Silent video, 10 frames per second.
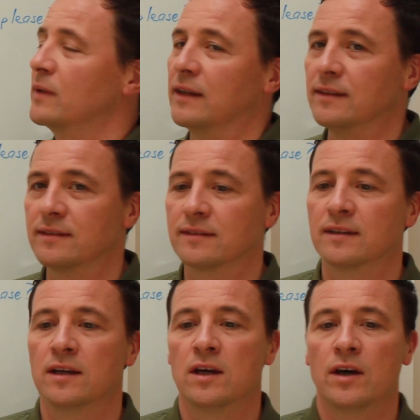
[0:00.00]

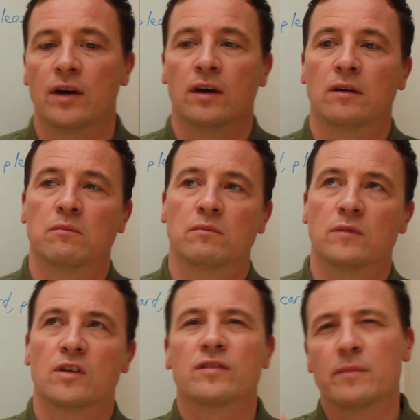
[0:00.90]
please?
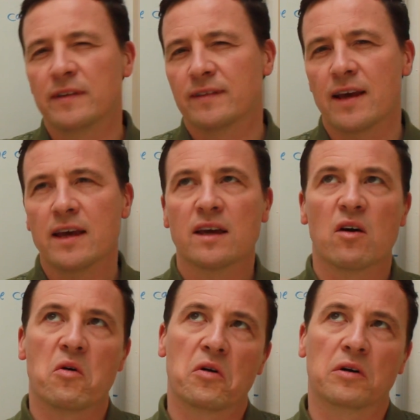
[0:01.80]
There's a mistake
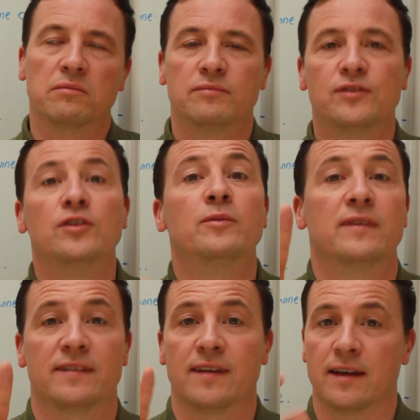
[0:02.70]
or 2
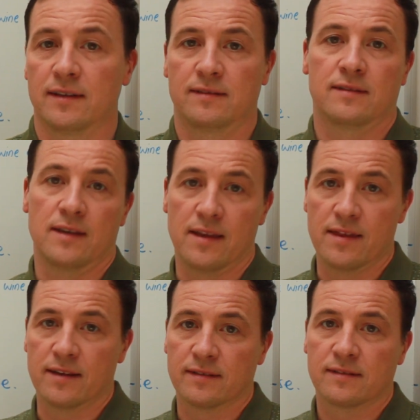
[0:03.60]
mistakes in
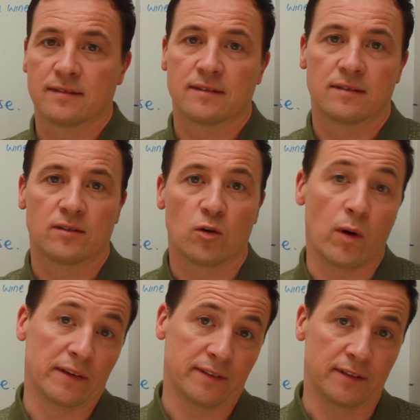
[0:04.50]
this
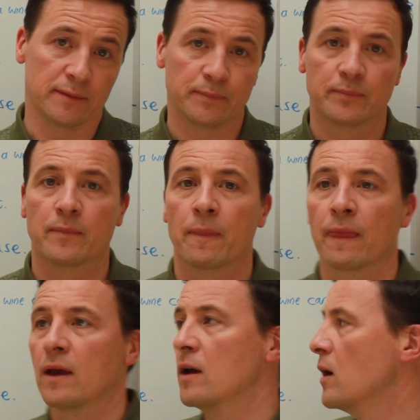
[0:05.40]
question.
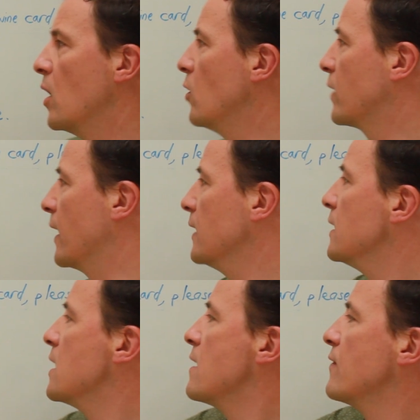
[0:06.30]
Okay,
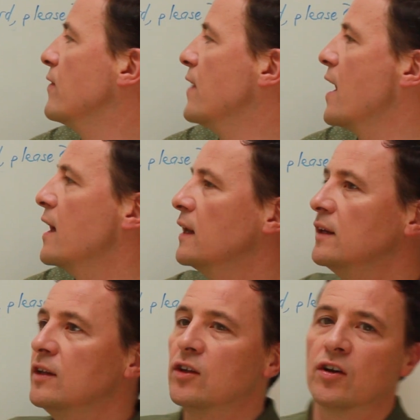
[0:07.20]

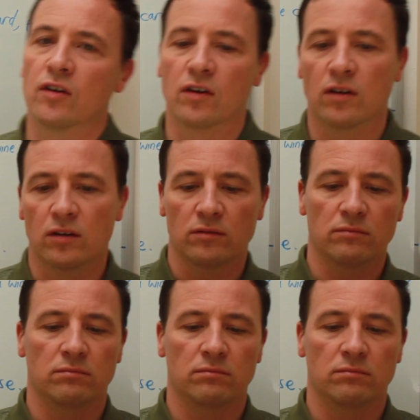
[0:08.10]
then you're